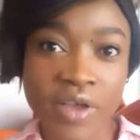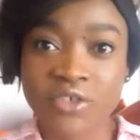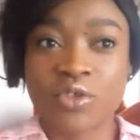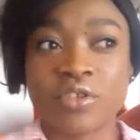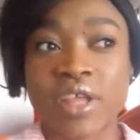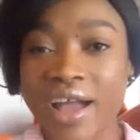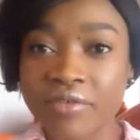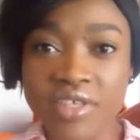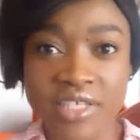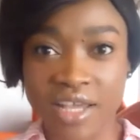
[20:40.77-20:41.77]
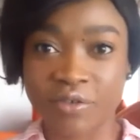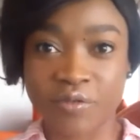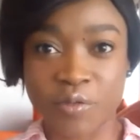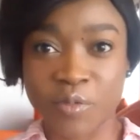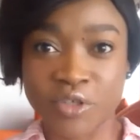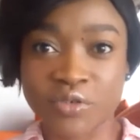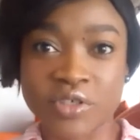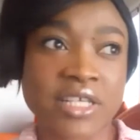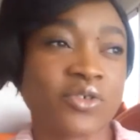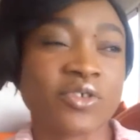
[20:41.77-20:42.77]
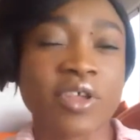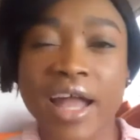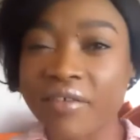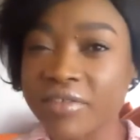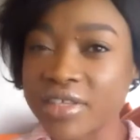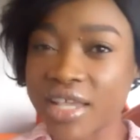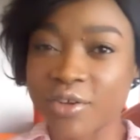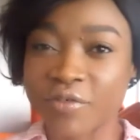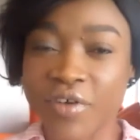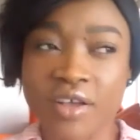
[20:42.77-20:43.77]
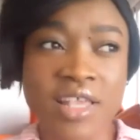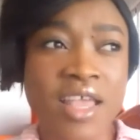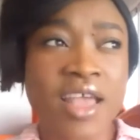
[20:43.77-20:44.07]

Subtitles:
I shouldn't have this kind of opportunities. I shouldn't have this kind of house.